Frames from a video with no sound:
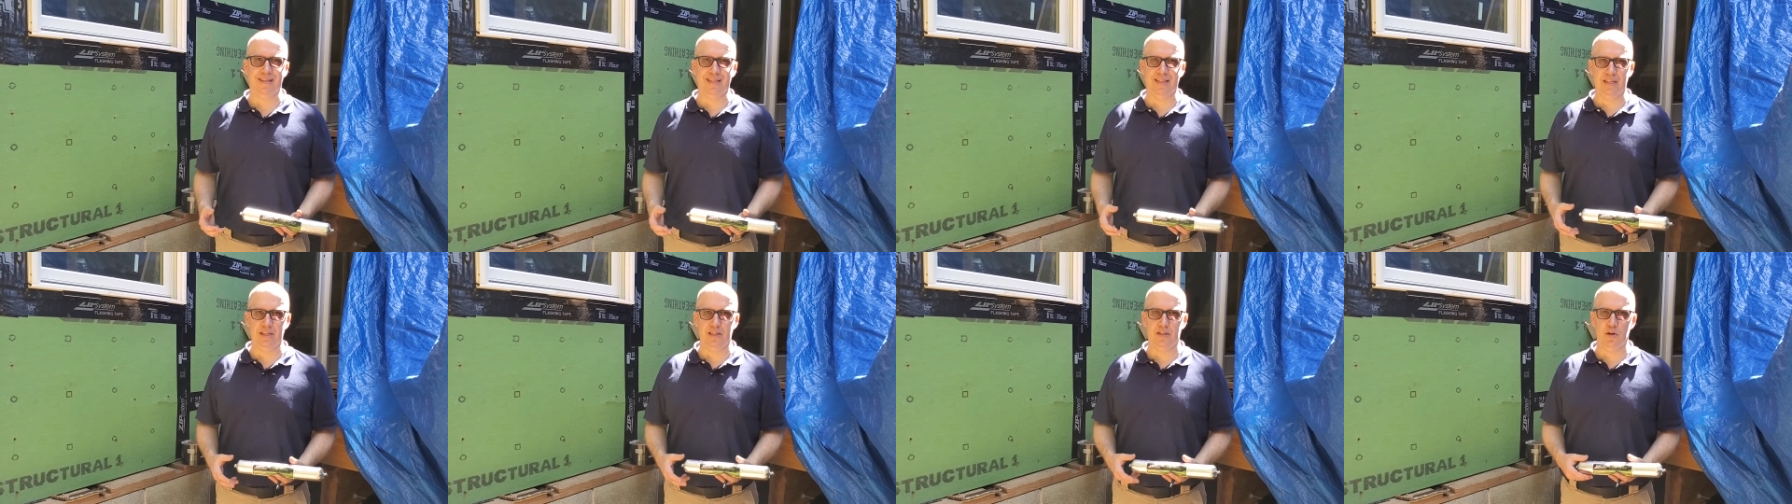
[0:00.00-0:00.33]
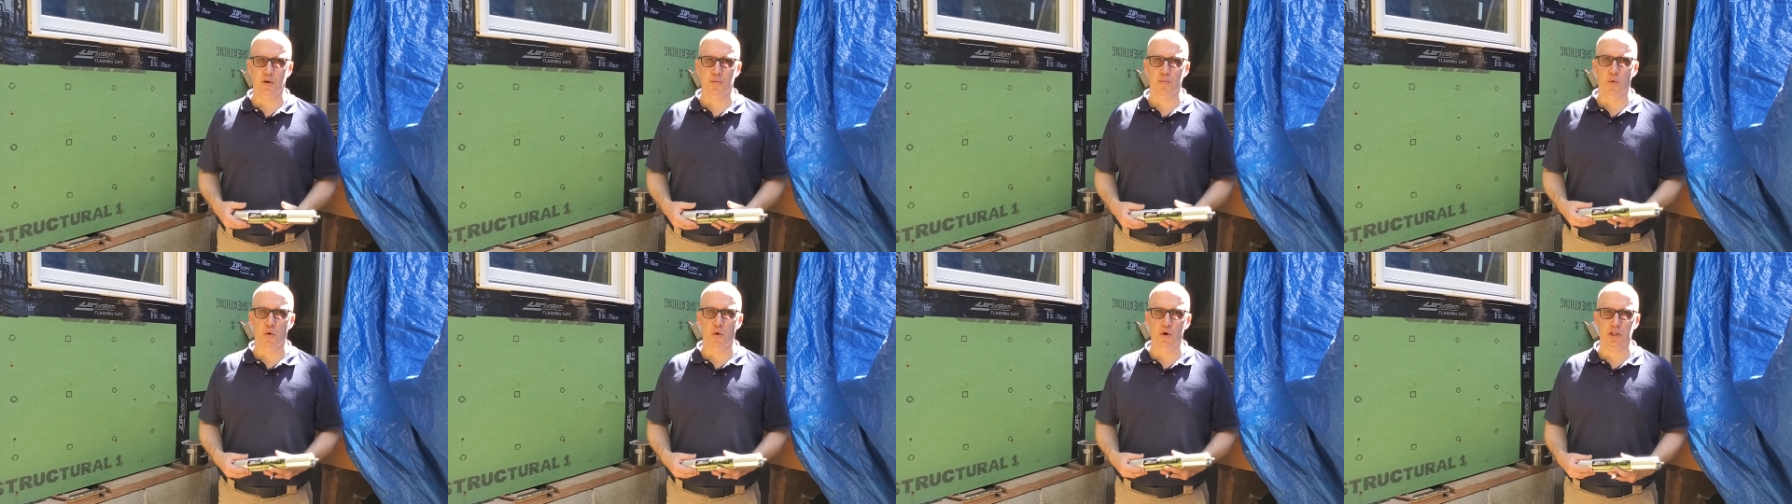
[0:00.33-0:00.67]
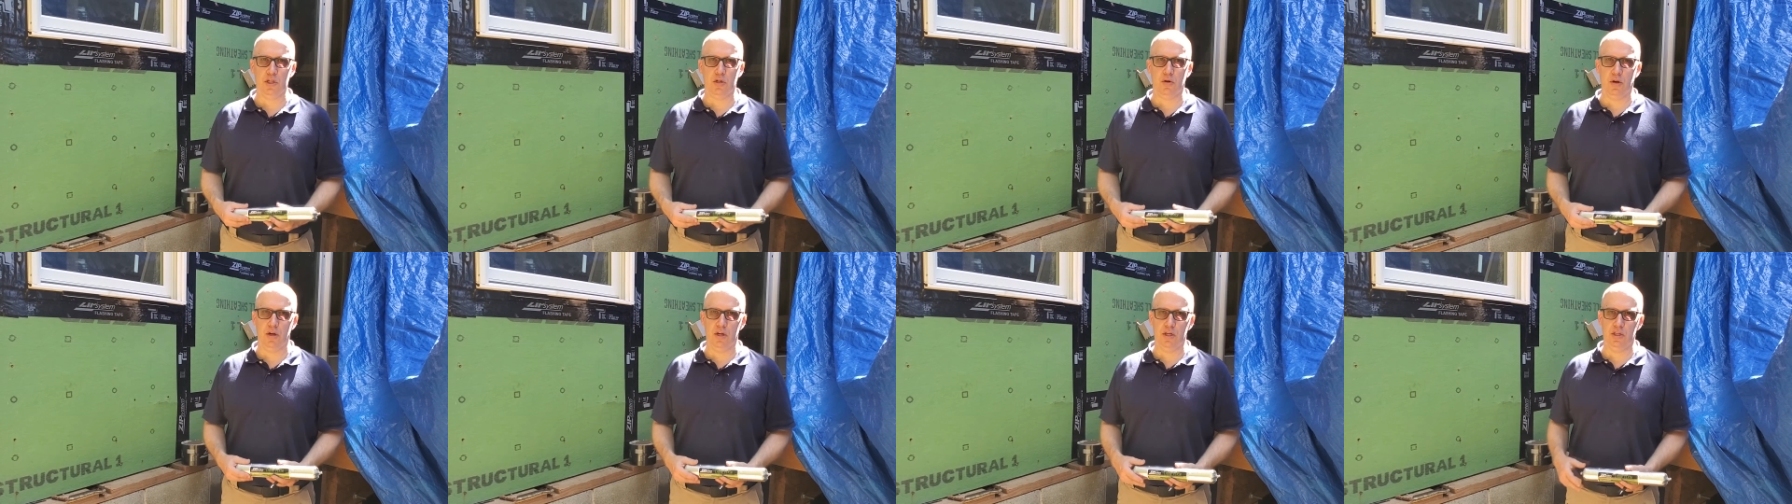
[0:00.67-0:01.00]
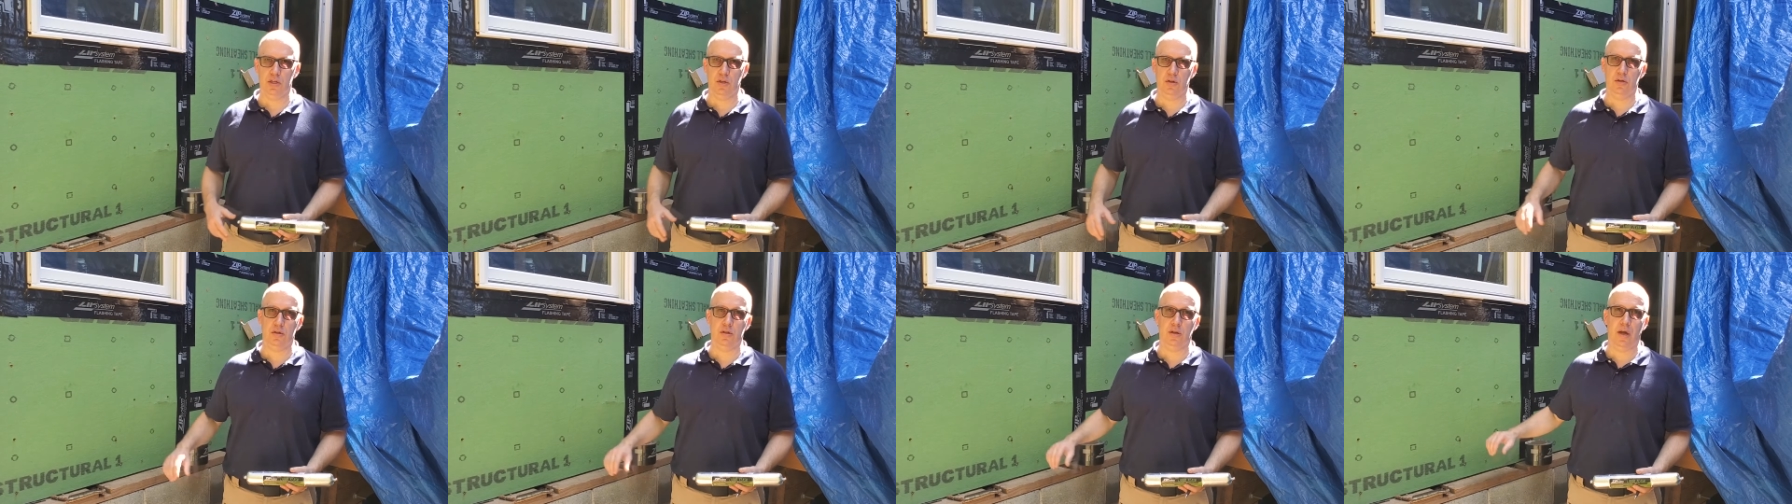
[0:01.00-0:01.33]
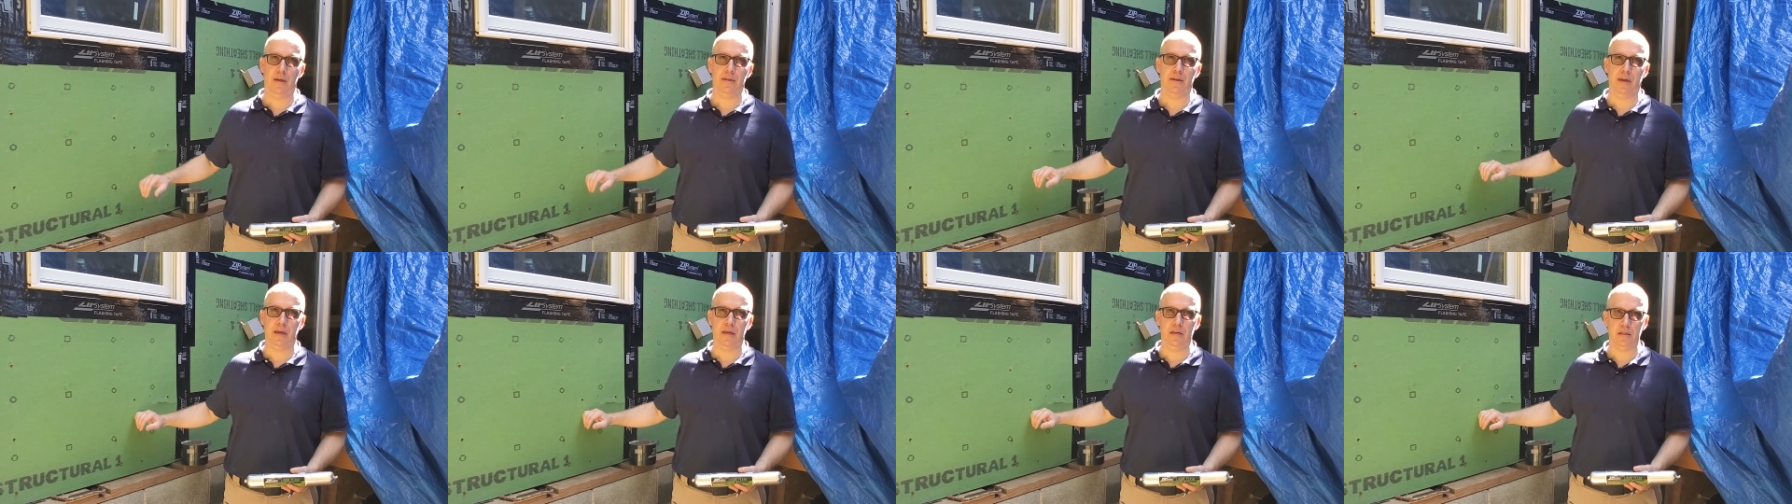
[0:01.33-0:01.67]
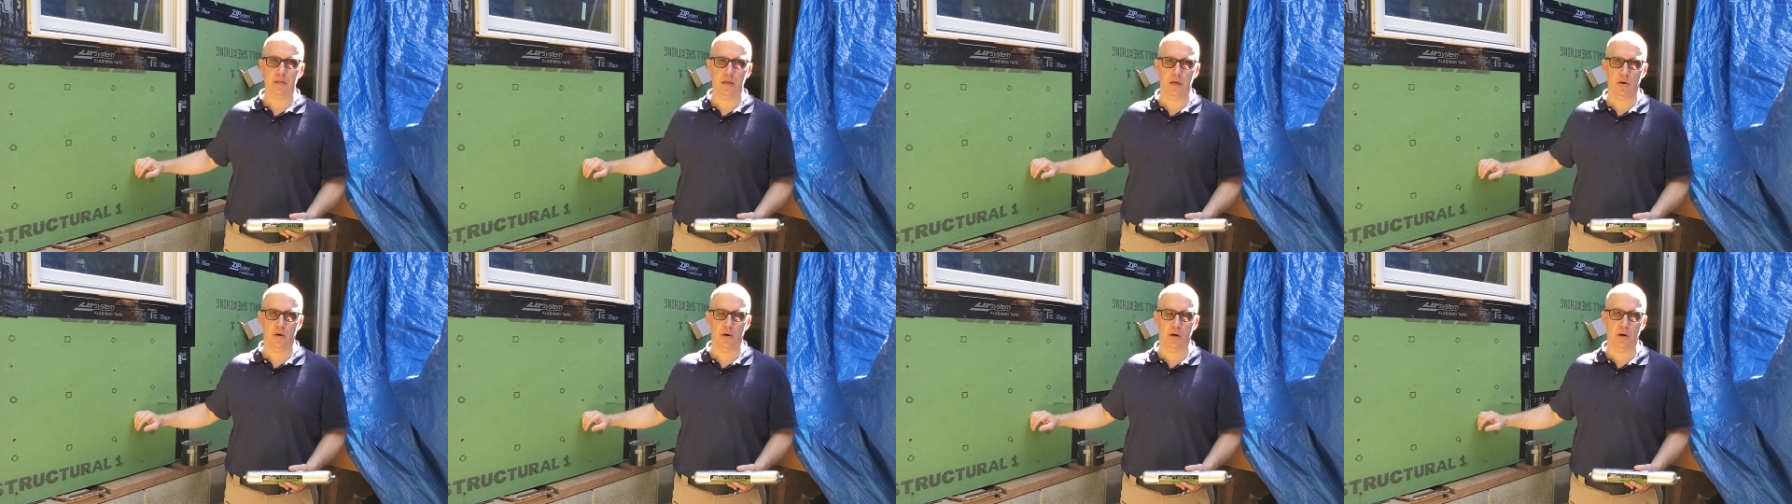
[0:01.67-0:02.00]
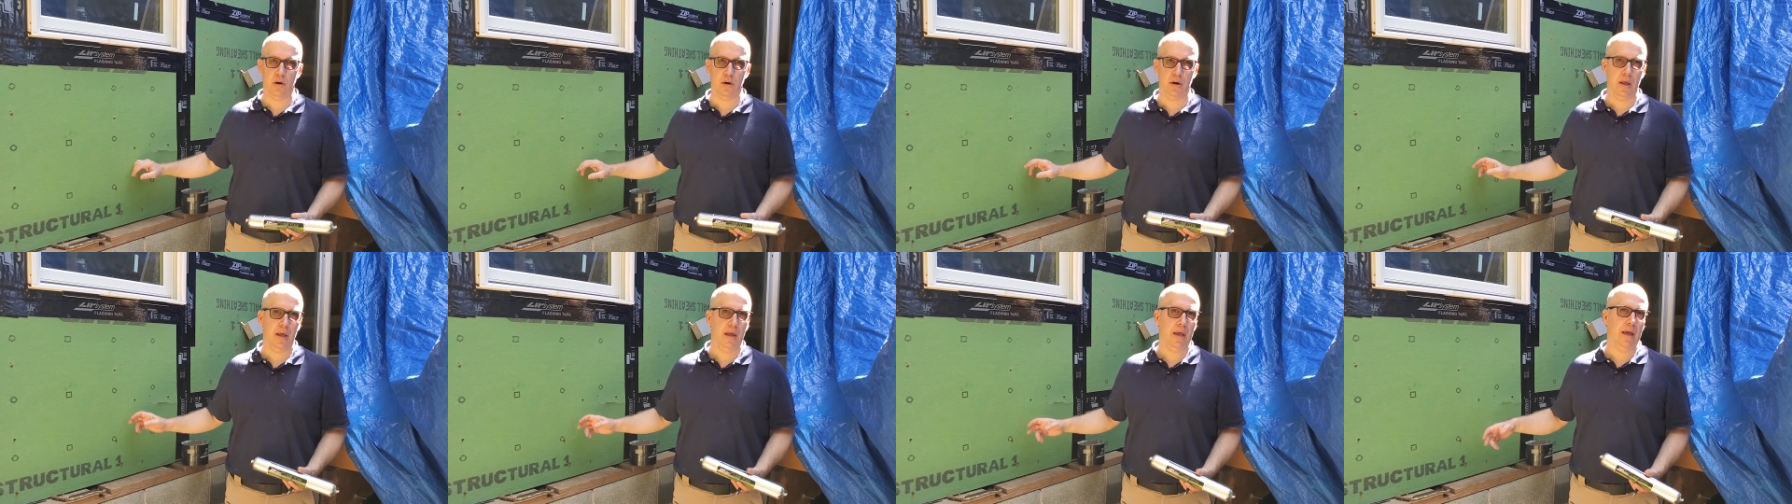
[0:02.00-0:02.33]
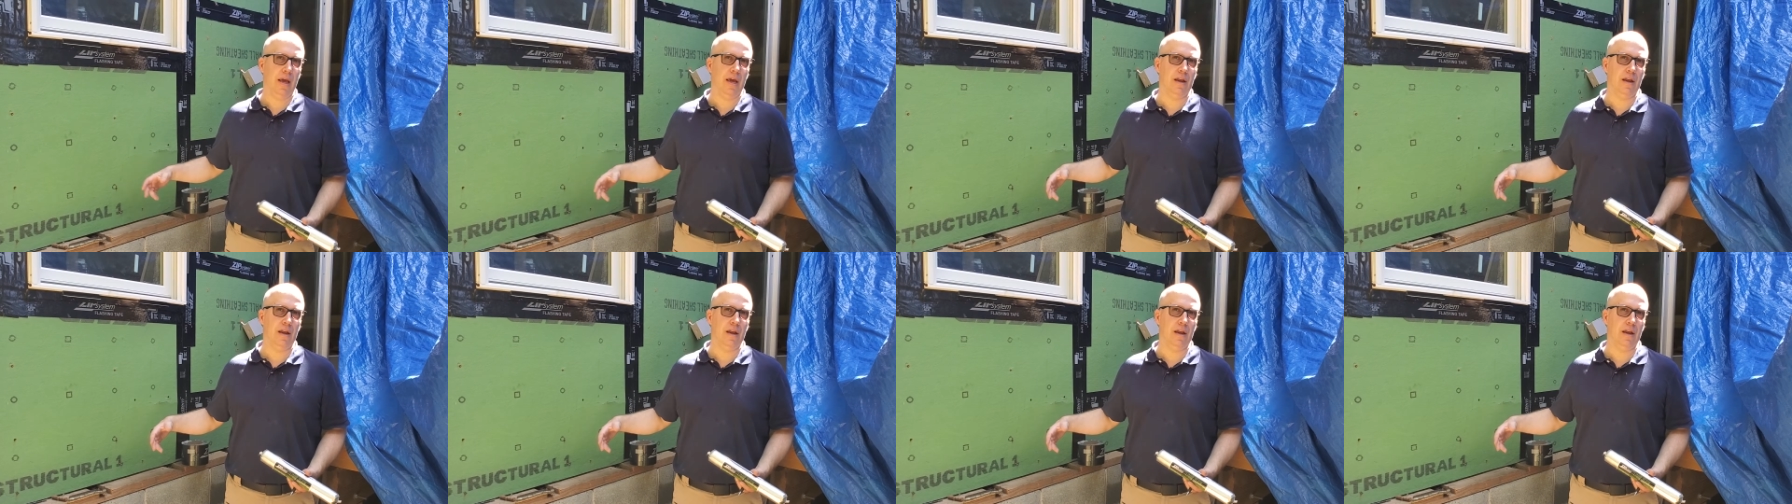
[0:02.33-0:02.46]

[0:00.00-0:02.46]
additional moisture issues on the interior